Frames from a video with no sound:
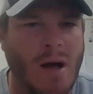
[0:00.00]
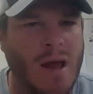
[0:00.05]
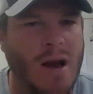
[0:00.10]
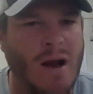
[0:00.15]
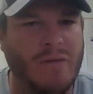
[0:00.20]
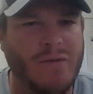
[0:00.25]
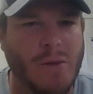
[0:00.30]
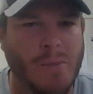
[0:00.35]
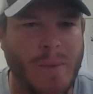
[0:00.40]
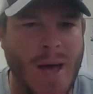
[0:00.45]
right
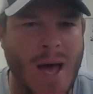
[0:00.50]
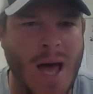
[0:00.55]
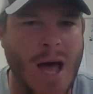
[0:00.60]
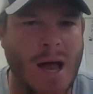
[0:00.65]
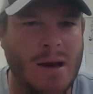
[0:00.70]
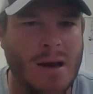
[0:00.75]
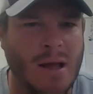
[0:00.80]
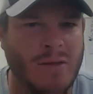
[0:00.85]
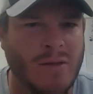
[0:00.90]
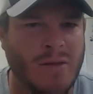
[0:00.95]
off the
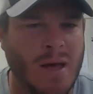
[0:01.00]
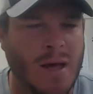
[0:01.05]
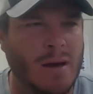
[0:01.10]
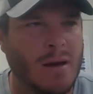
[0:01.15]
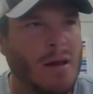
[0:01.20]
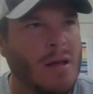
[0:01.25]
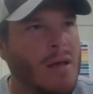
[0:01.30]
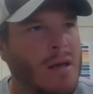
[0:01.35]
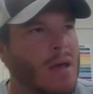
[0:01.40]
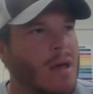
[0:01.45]
bat and
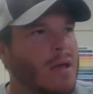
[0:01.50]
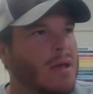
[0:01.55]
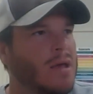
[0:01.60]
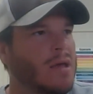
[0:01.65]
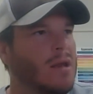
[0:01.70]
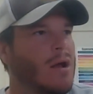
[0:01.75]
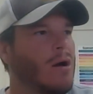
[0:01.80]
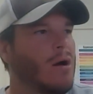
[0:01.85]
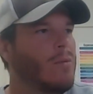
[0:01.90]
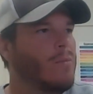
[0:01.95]
then
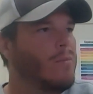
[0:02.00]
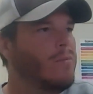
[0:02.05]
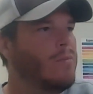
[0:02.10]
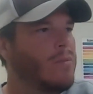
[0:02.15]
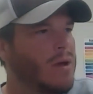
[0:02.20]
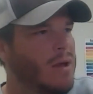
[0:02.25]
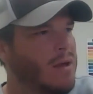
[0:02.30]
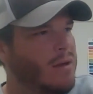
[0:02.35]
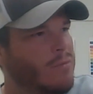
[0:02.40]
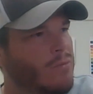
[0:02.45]
you
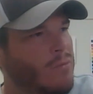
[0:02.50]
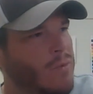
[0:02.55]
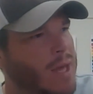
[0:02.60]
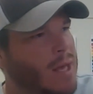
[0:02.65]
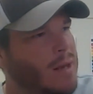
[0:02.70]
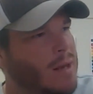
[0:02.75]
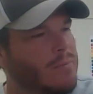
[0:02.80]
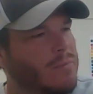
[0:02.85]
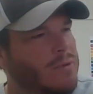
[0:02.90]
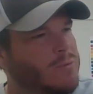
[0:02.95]
know we
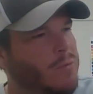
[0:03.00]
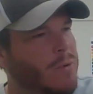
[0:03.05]
can